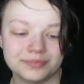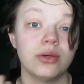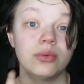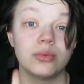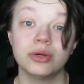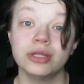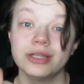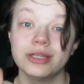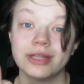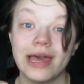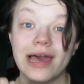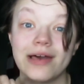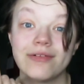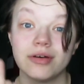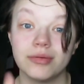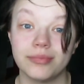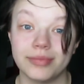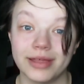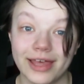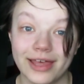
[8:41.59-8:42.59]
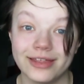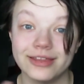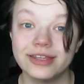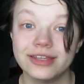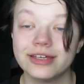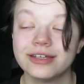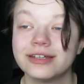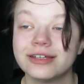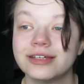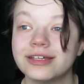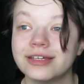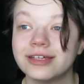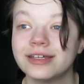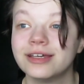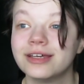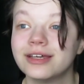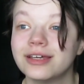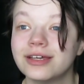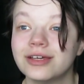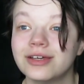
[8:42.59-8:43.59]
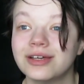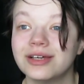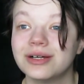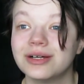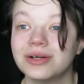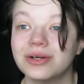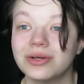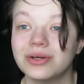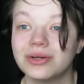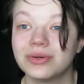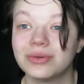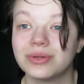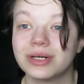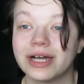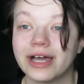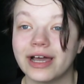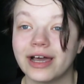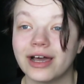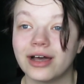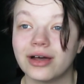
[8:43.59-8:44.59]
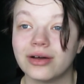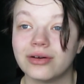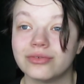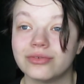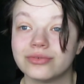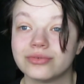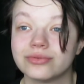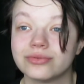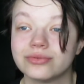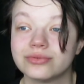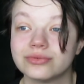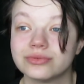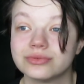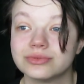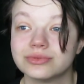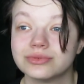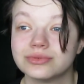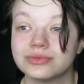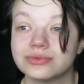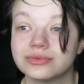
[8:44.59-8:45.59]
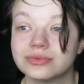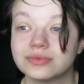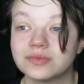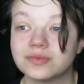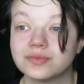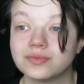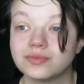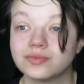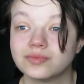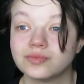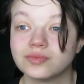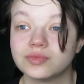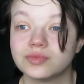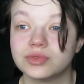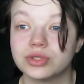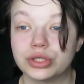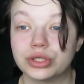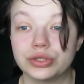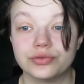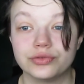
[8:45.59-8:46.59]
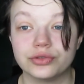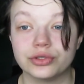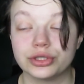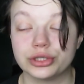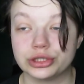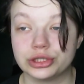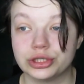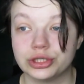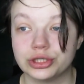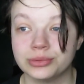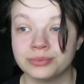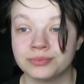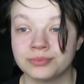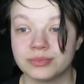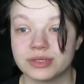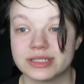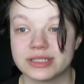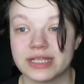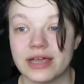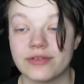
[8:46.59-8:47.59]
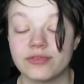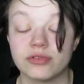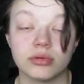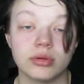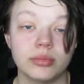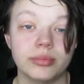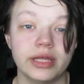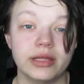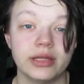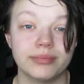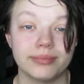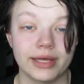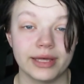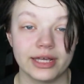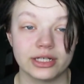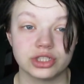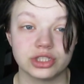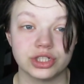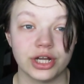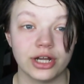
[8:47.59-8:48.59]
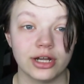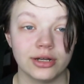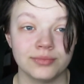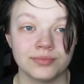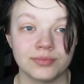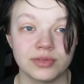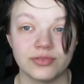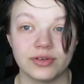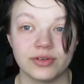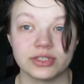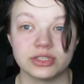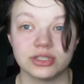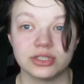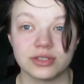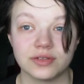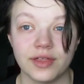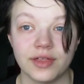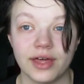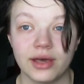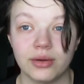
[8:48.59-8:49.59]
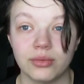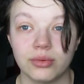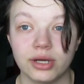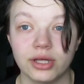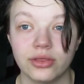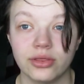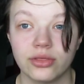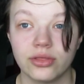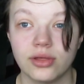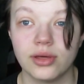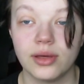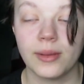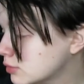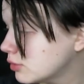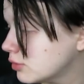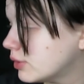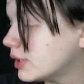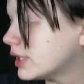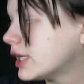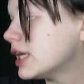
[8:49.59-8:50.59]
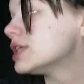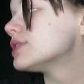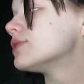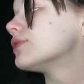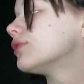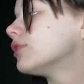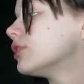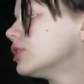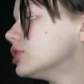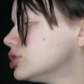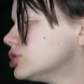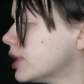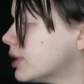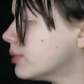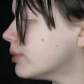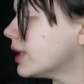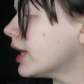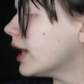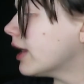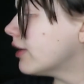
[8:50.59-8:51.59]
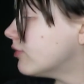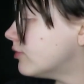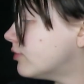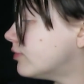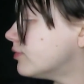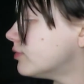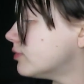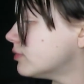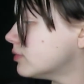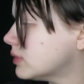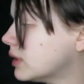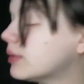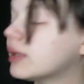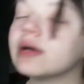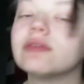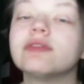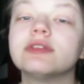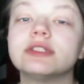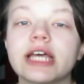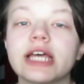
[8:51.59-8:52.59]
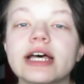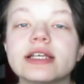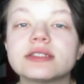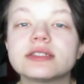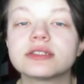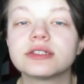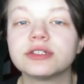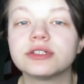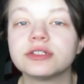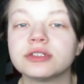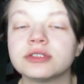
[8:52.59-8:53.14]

Wouldn't have a bed. Would have no furniture aside from a beanbag chair if I took that with. Alright guys, for furniture I would have a desk.